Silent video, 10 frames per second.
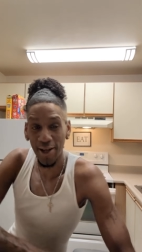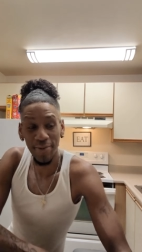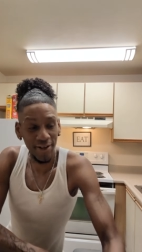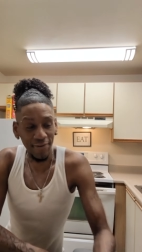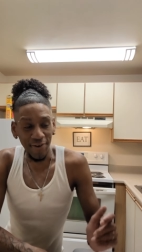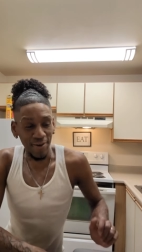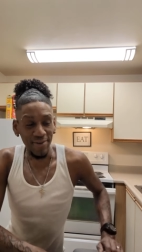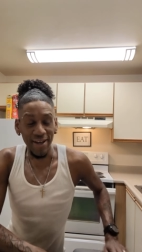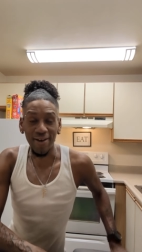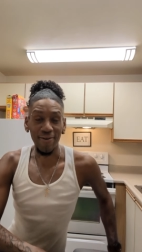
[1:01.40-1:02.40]
come and
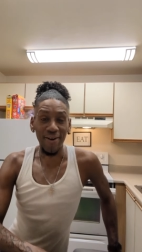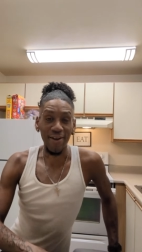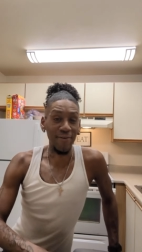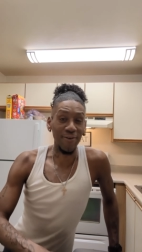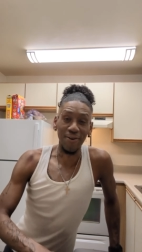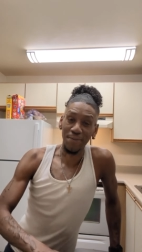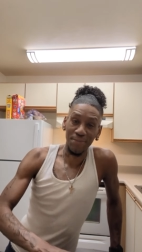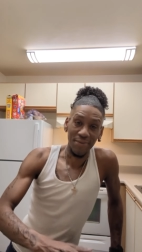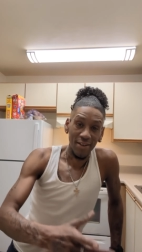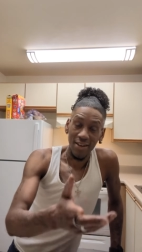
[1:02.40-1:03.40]
confirm that, right? For
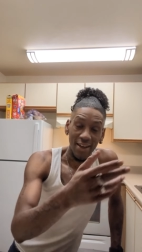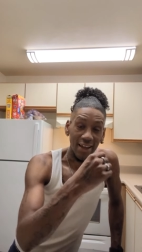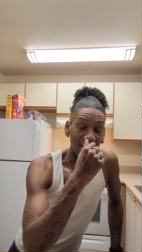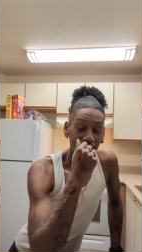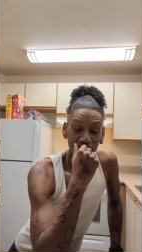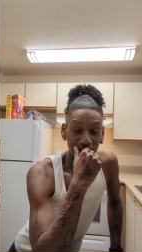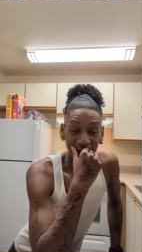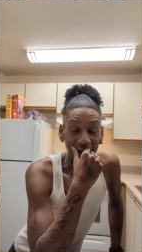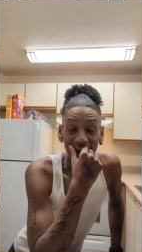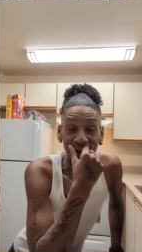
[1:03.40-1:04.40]

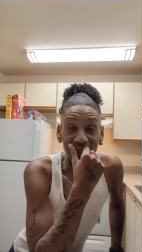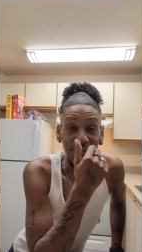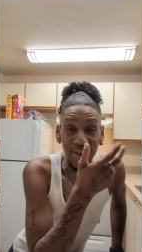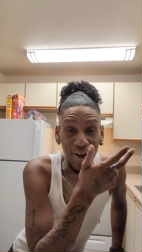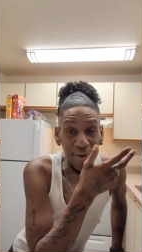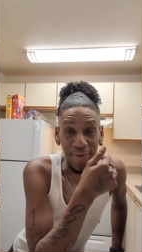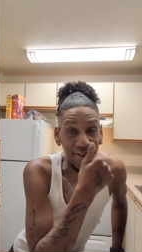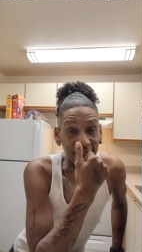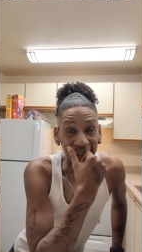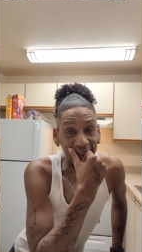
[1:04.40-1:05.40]
and I know some of y'all are
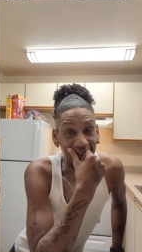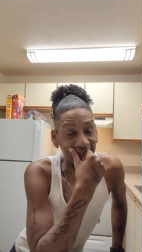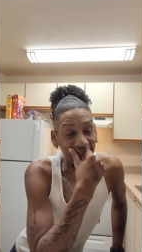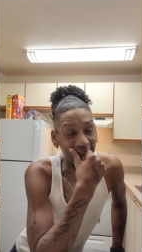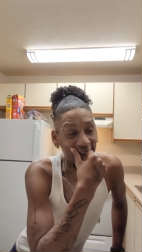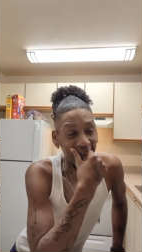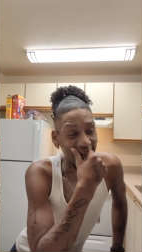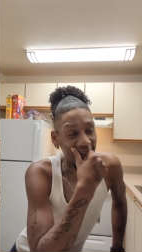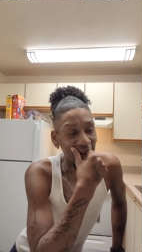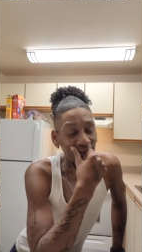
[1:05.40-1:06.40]
feeling it. Okay.
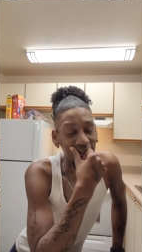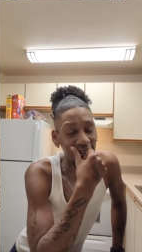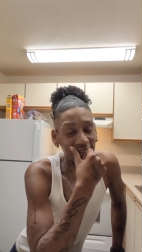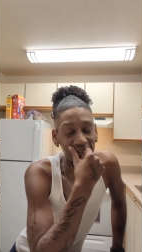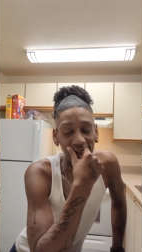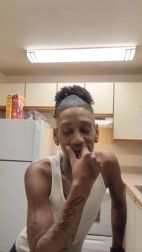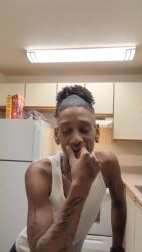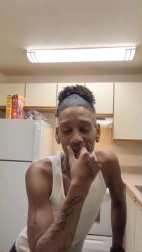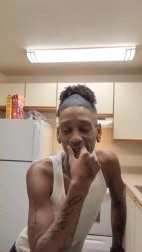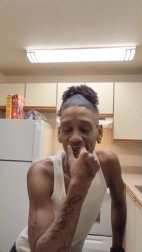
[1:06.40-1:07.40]
Ever since
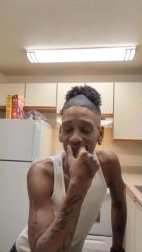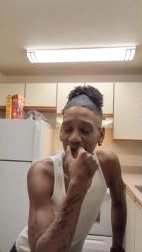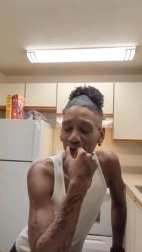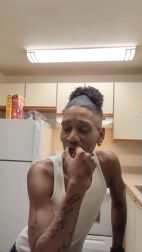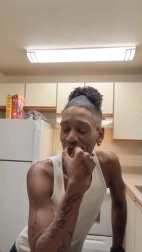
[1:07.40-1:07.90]
ever since